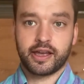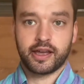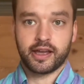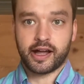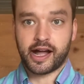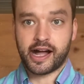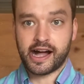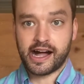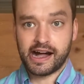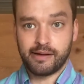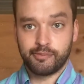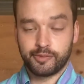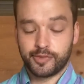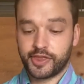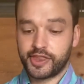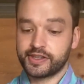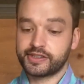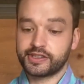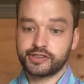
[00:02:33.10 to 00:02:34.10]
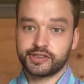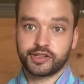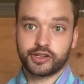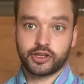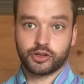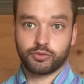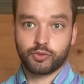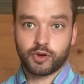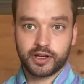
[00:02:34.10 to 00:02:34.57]
This is a
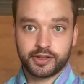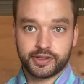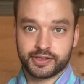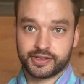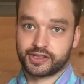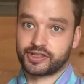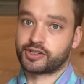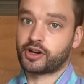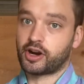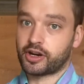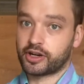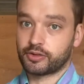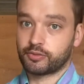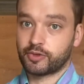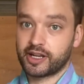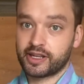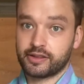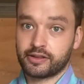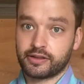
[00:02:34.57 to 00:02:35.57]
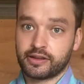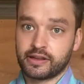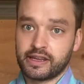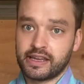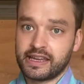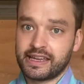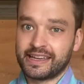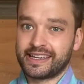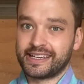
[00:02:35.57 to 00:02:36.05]
good one to start with.
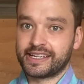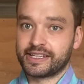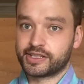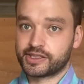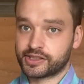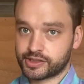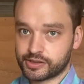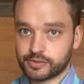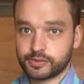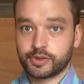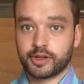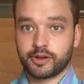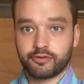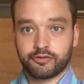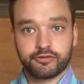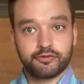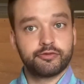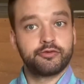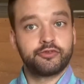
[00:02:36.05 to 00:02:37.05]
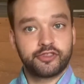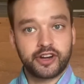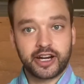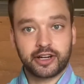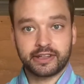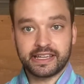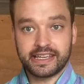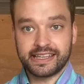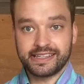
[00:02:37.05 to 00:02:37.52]
It's
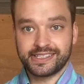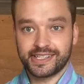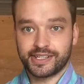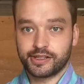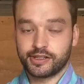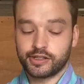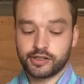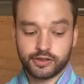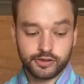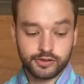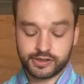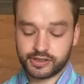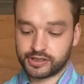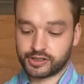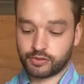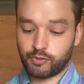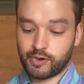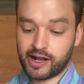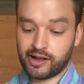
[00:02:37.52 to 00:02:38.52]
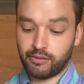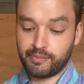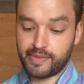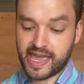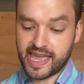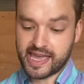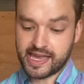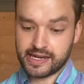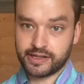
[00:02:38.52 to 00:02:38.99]
fairly easy to use, it's well
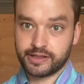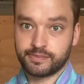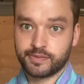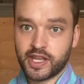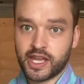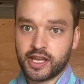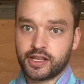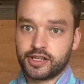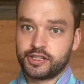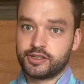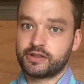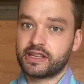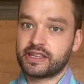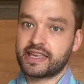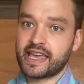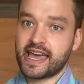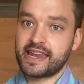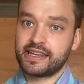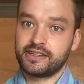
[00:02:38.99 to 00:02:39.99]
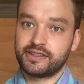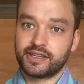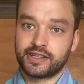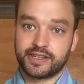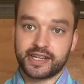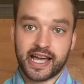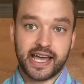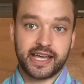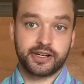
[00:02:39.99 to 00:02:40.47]
made. You can get into
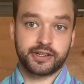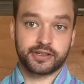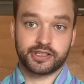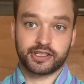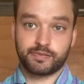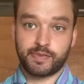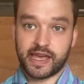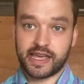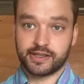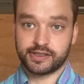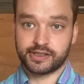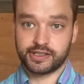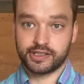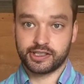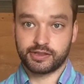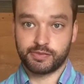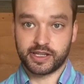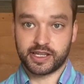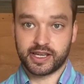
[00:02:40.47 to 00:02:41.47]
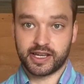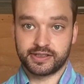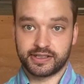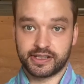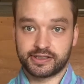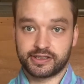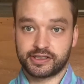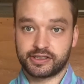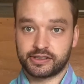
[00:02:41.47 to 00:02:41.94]
tighter spaces because
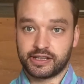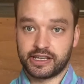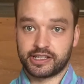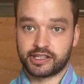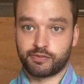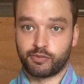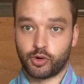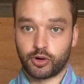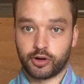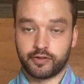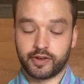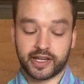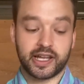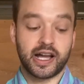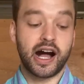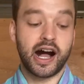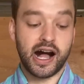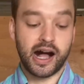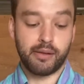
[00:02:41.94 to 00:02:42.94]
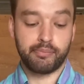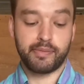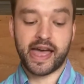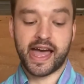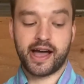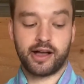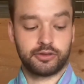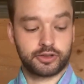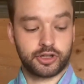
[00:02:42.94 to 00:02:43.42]
it's more of a
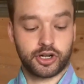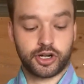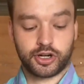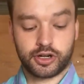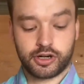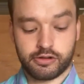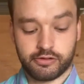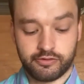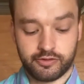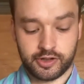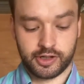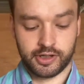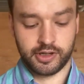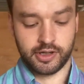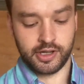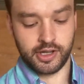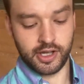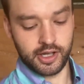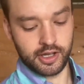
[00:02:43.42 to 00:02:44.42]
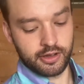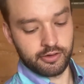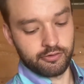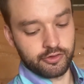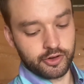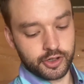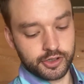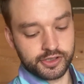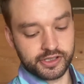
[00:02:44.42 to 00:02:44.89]
compound curve
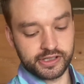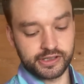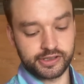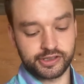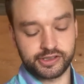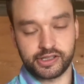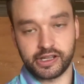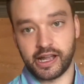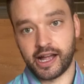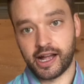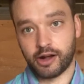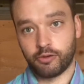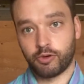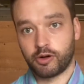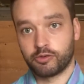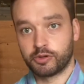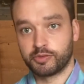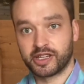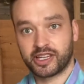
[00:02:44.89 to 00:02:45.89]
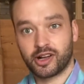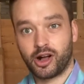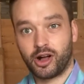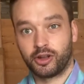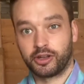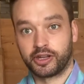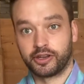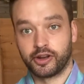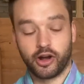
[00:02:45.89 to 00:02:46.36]
versus what would be
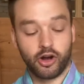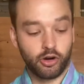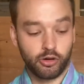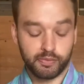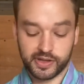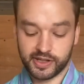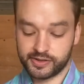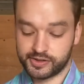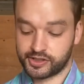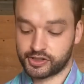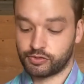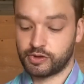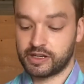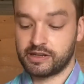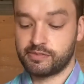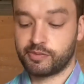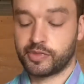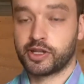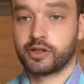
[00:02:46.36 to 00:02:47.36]
called an open sweep.